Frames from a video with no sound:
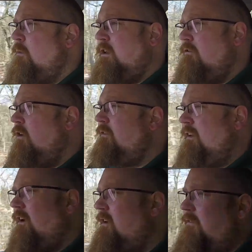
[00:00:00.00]
When you're on the
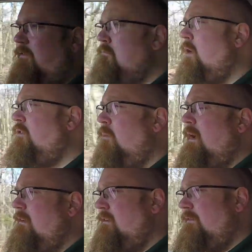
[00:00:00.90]
kind of
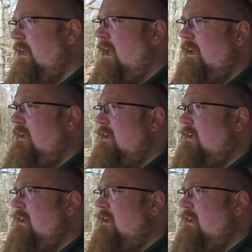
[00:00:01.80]
motorways and that,